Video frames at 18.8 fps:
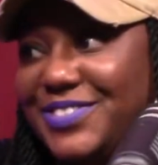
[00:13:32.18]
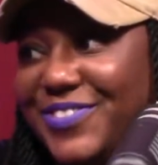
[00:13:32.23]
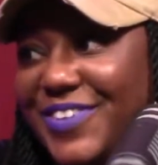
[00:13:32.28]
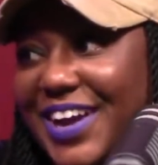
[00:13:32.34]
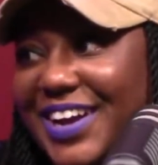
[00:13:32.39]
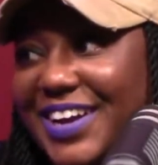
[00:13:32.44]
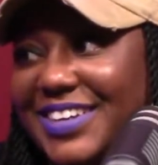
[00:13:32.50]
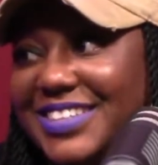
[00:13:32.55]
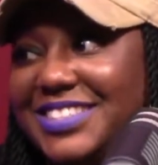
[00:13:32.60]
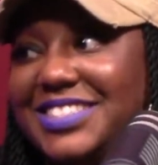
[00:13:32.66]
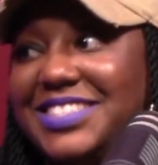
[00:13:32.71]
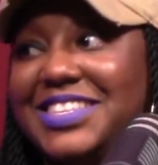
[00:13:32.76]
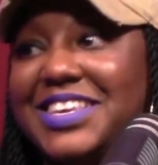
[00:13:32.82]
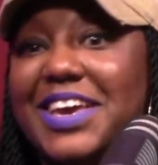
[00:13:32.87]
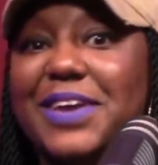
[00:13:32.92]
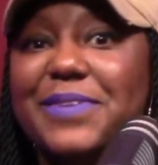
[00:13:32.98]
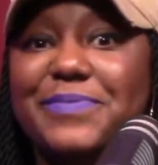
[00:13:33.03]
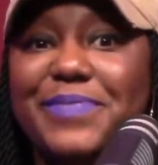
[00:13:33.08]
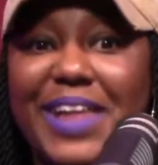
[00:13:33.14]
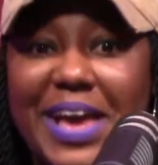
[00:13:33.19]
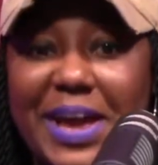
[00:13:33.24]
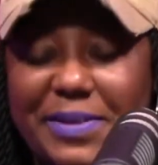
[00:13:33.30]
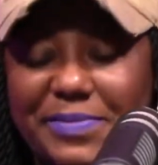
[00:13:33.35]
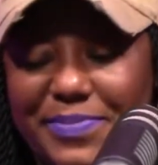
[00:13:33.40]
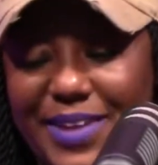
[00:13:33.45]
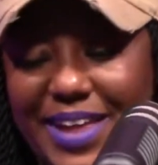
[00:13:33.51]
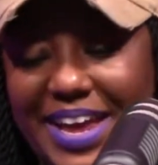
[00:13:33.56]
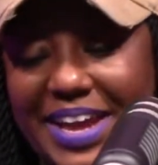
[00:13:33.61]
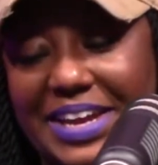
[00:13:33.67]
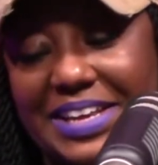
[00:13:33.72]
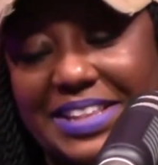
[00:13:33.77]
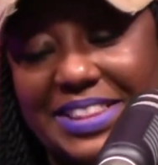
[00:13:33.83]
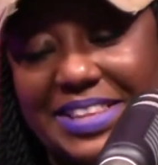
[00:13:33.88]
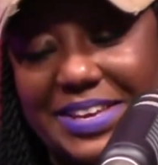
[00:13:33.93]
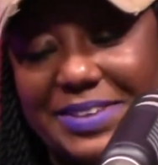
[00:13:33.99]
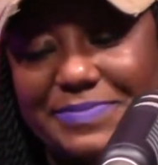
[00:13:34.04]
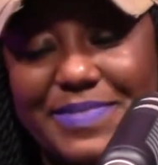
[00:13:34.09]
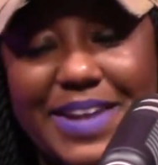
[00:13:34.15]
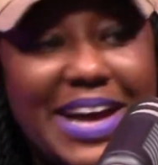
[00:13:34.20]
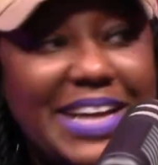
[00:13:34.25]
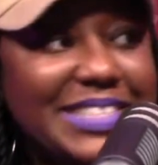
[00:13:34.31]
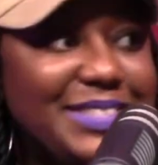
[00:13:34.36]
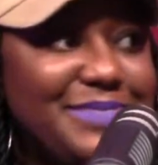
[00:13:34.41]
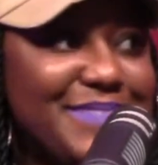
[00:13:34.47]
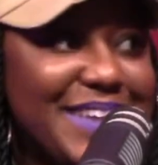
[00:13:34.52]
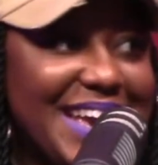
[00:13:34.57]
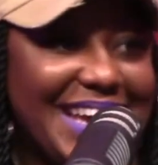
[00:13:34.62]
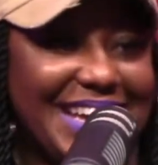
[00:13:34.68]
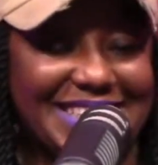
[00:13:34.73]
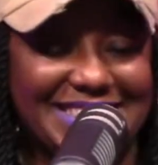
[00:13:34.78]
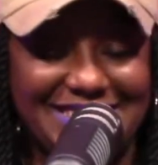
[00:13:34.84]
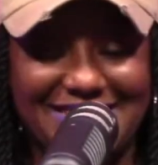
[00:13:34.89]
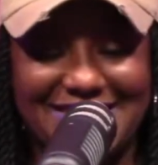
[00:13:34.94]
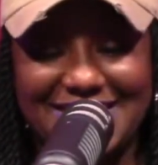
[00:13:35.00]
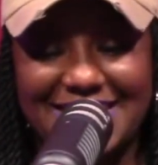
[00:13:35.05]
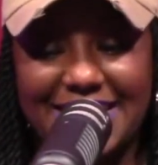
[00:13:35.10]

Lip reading: first, then Black Planet, then MySpace.